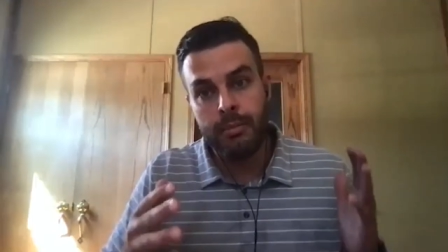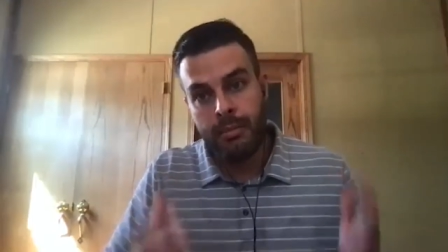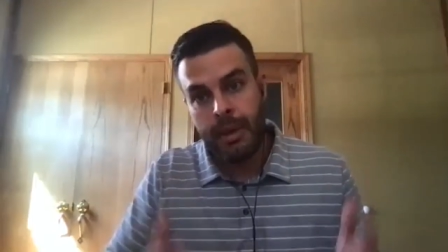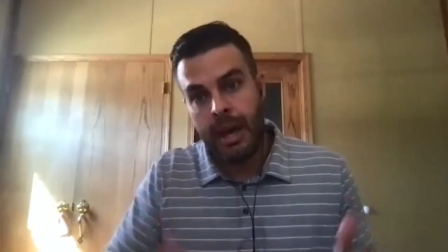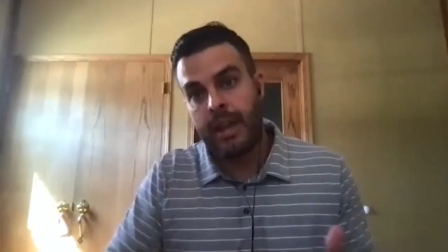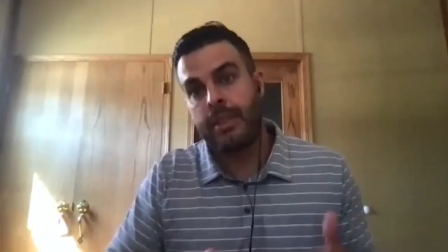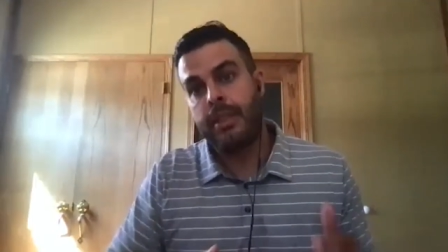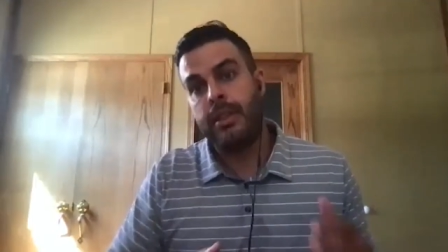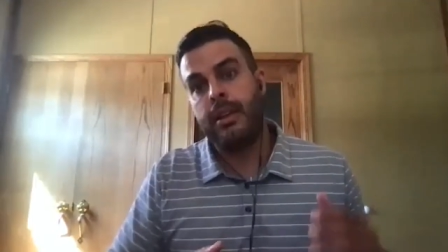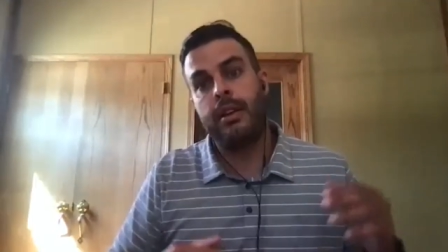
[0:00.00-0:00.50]

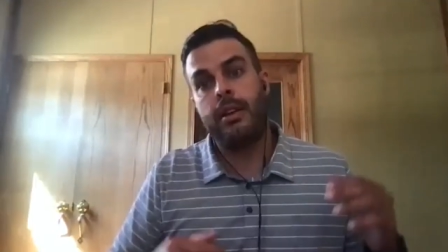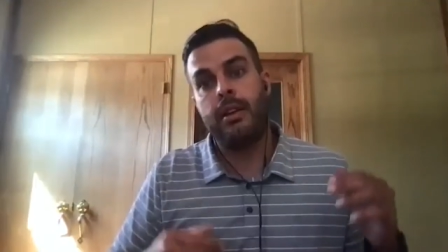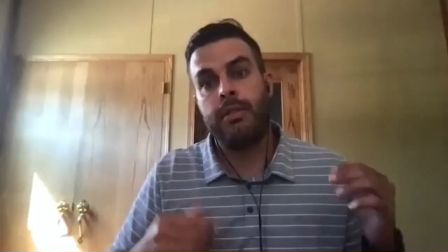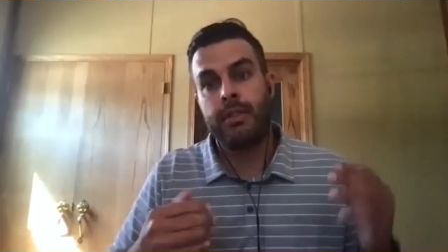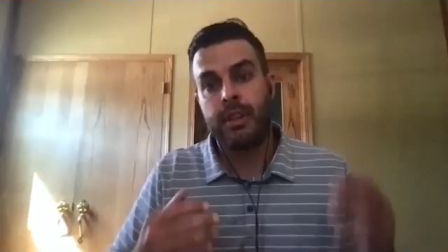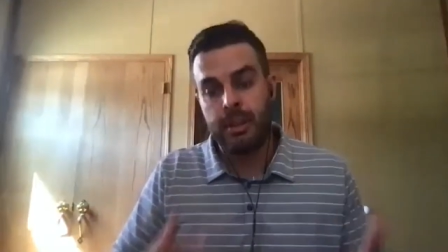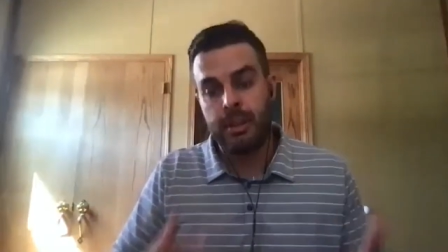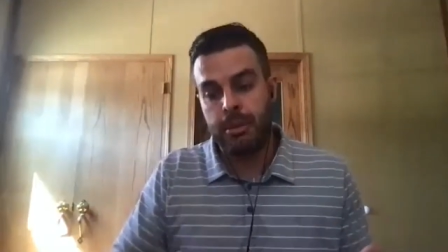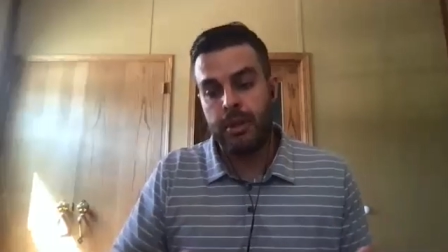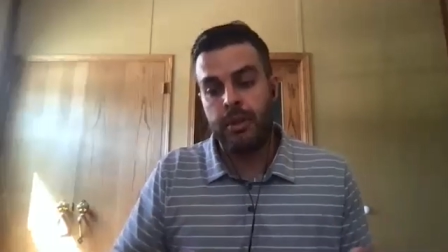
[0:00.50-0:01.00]
method of
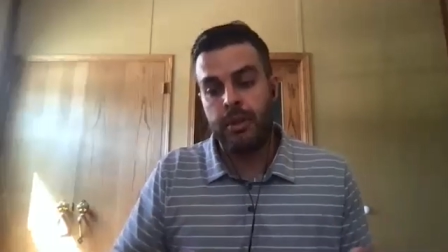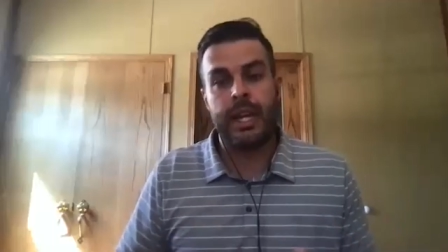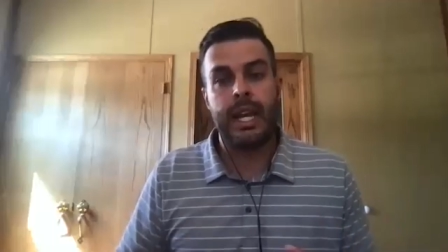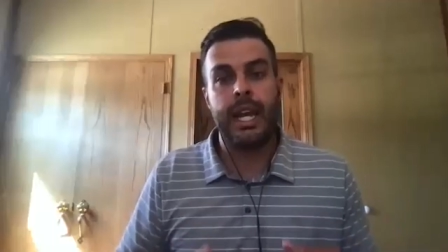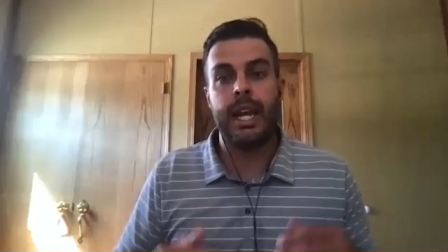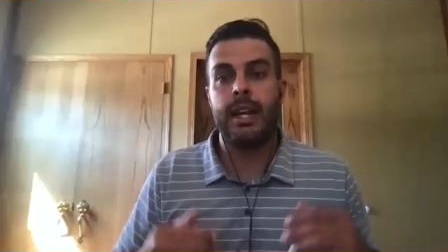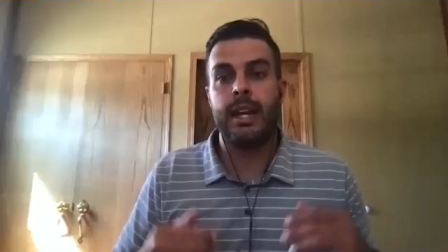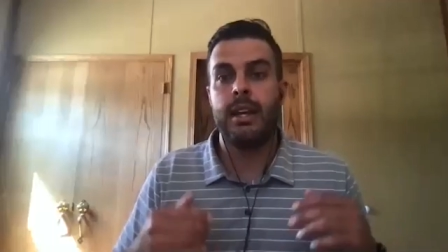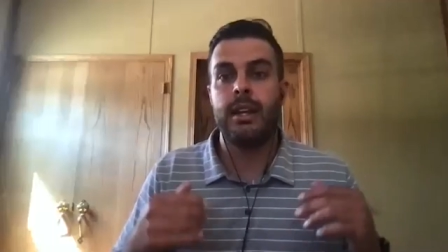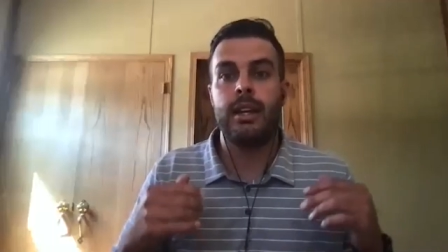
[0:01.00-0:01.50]

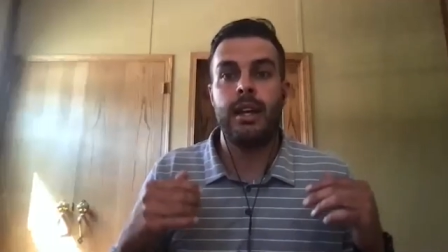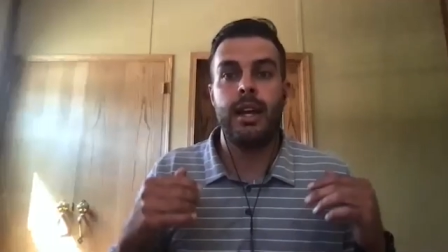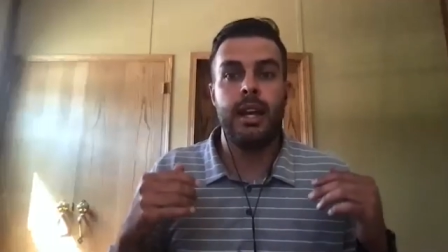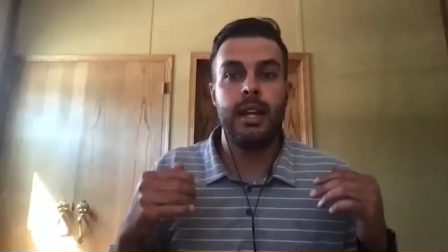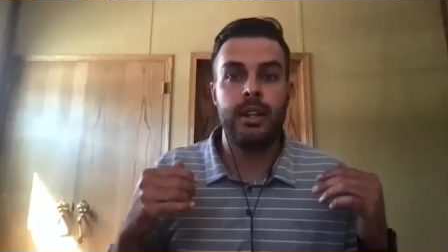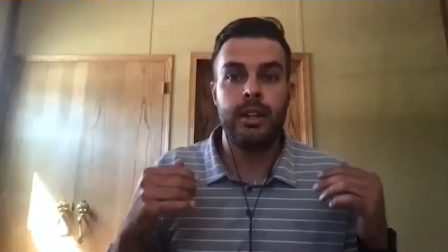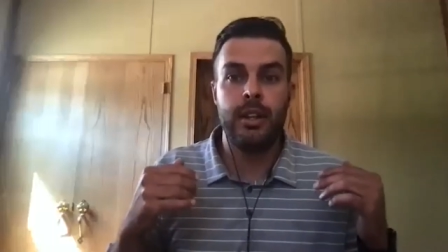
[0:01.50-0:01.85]
communicating and